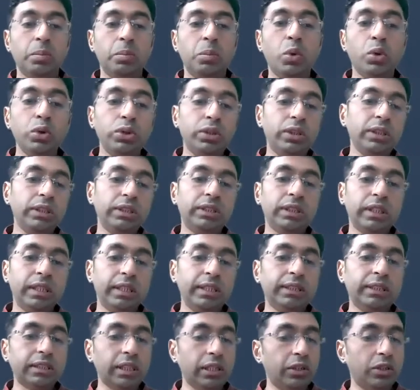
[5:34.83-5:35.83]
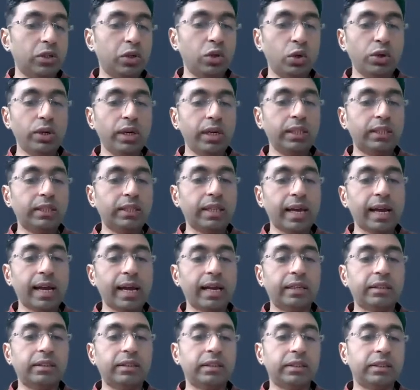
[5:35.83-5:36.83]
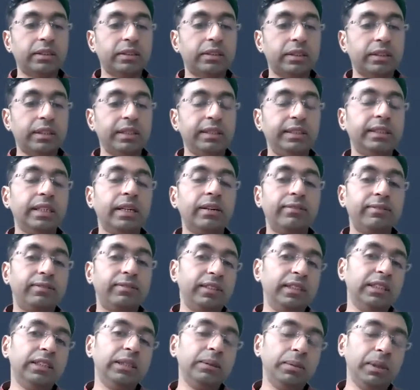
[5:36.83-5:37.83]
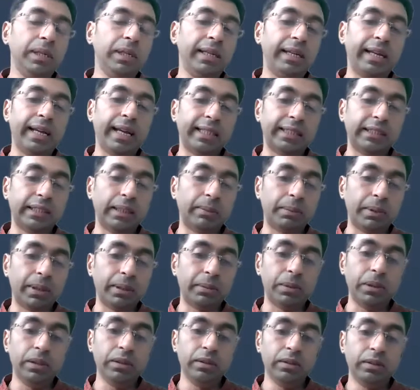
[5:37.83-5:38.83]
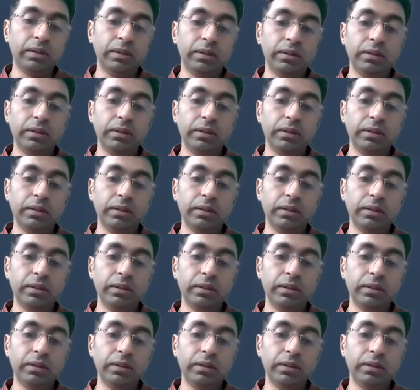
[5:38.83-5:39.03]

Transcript: Both the studies concluded that the studies are feasible and acceptable.